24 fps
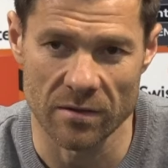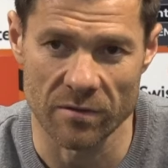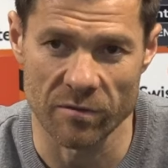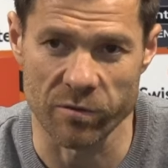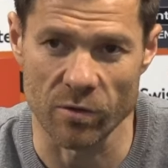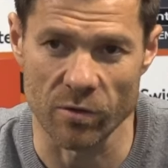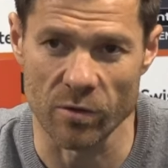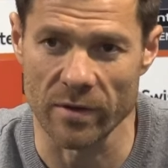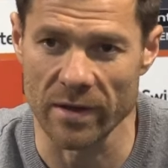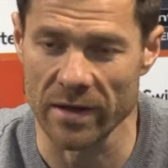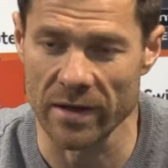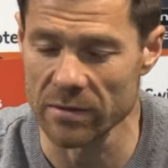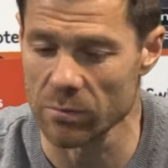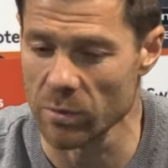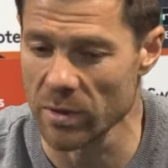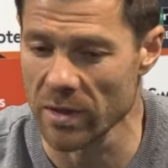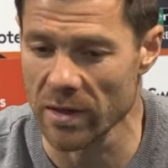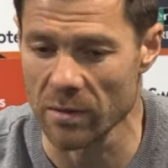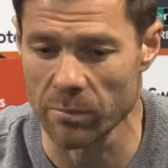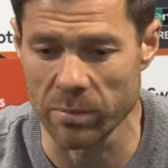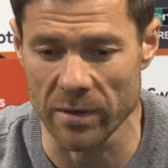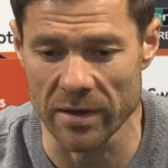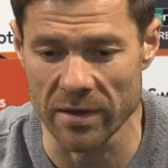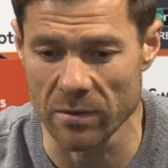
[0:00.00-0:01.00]
For that,
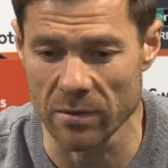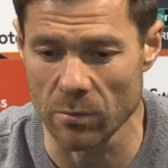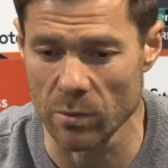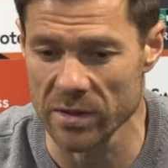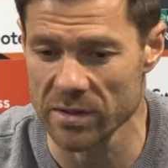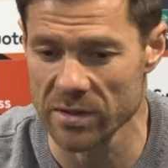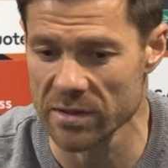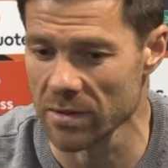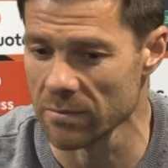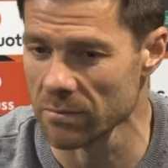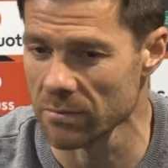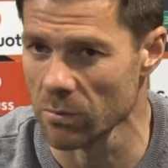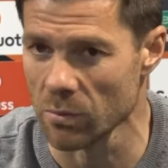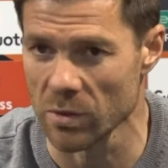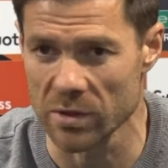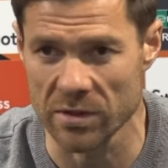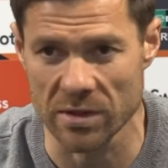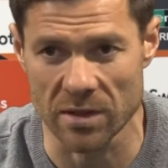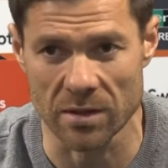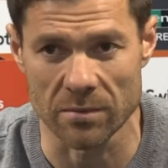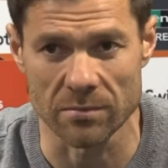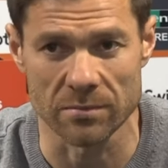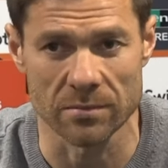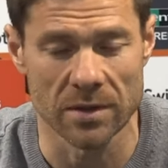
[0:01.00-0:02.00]
we are playing West Ham.
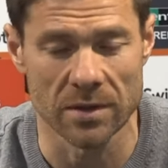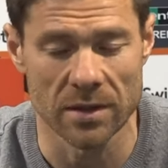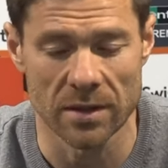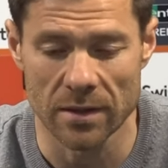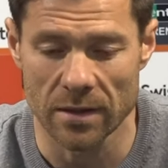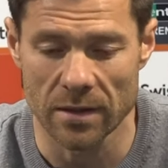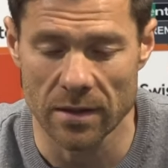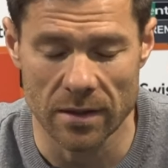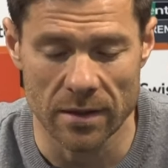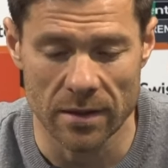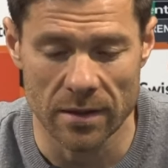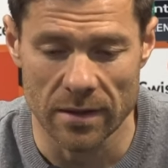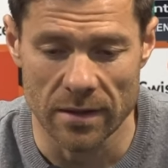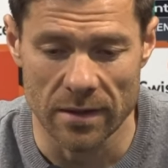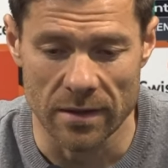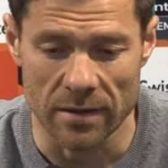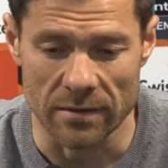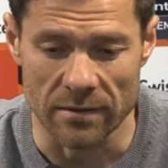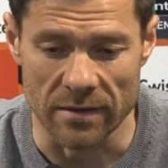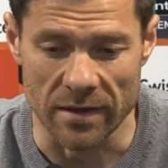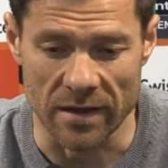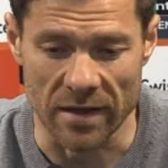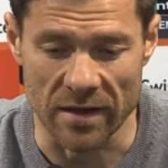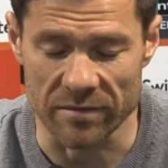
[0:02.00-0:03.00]
West Ham,
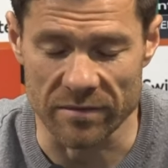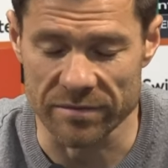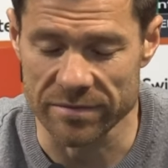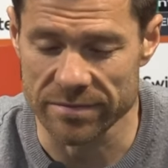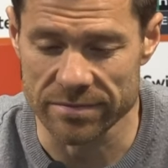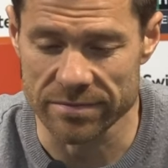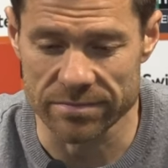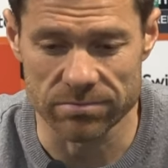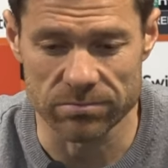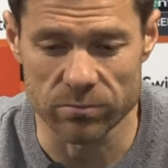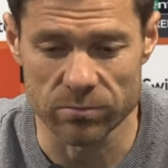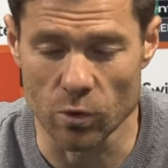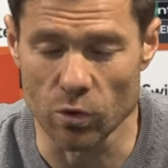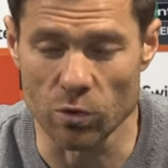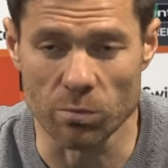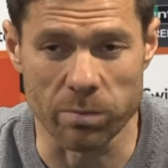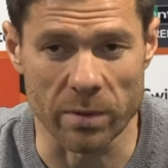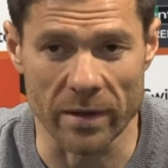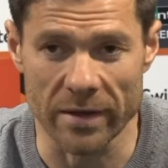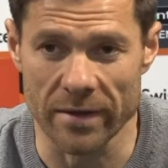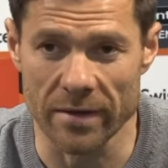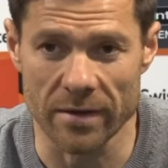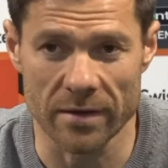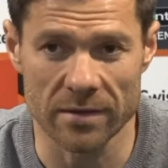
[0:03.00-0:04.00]
they have good
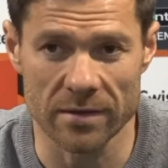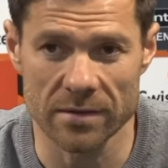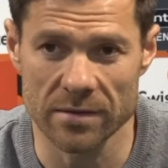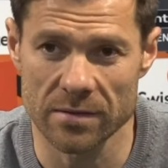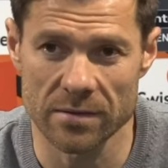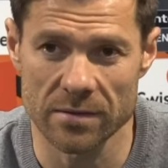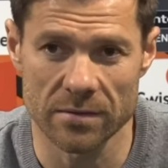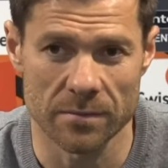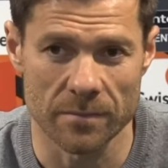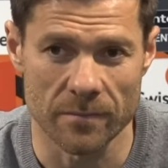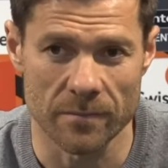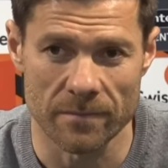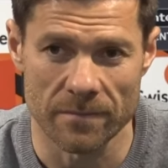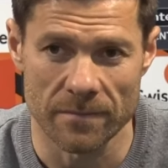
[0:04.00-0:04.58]
players.